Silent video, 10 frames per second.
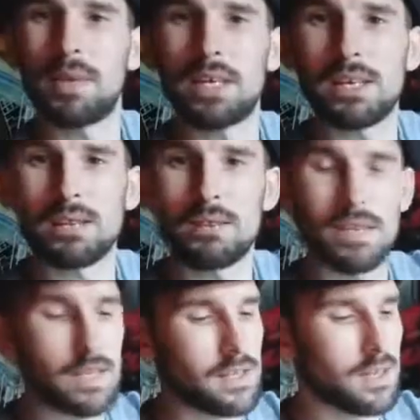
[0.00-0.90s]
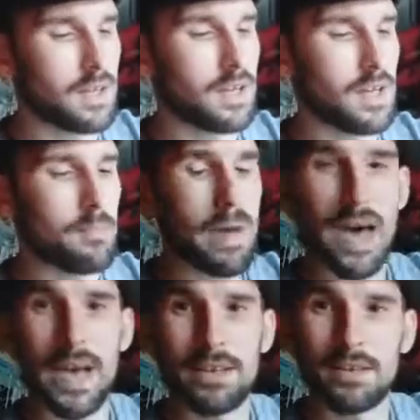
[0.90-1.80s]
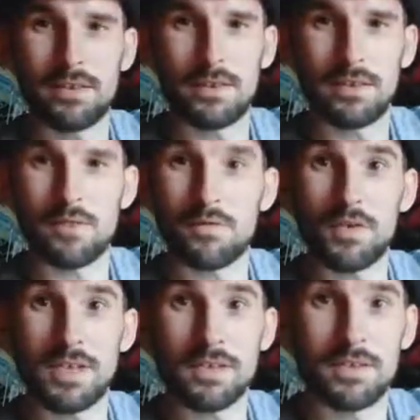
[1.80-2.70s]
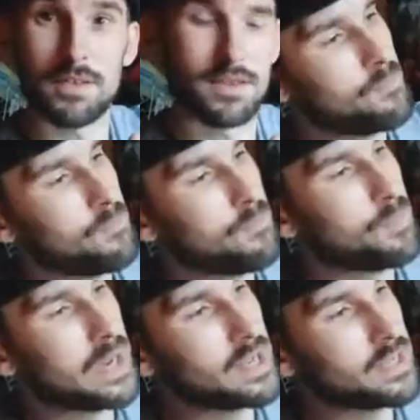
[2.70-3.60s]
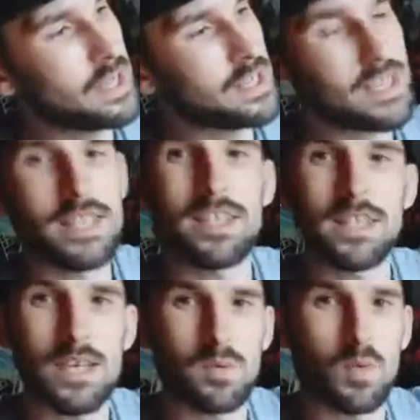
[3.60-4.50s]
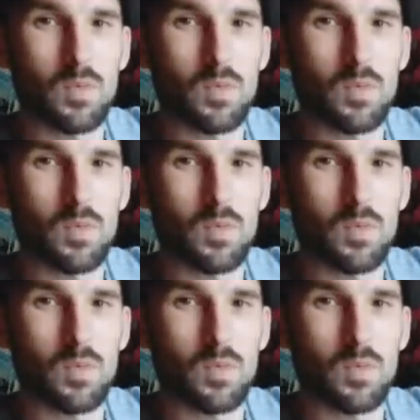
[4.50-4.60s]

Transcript: making the pan and frizzen, but it didn't seem to